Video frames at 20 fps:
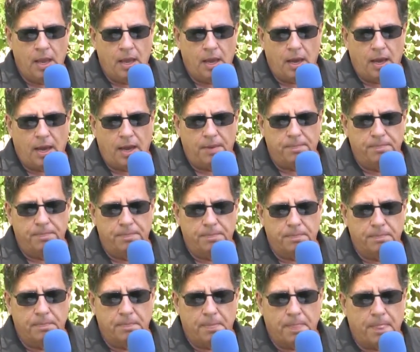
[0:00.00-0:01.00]

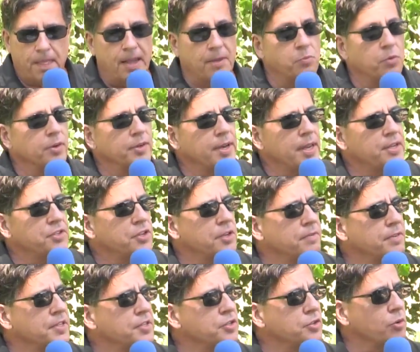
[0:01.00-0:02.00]
And we're a nation
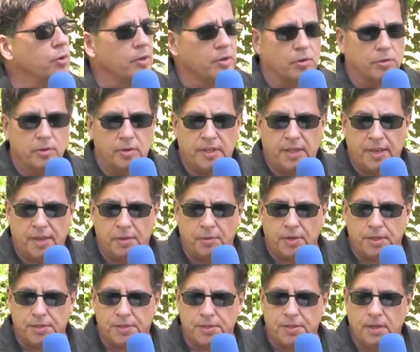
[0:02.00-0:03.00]
of historical
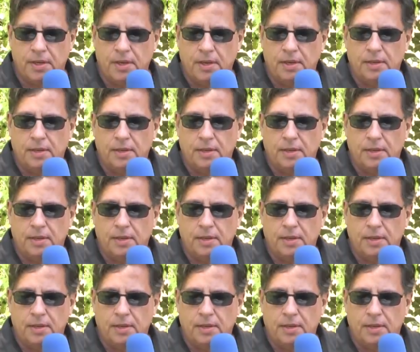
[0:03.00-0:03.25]
illiterates.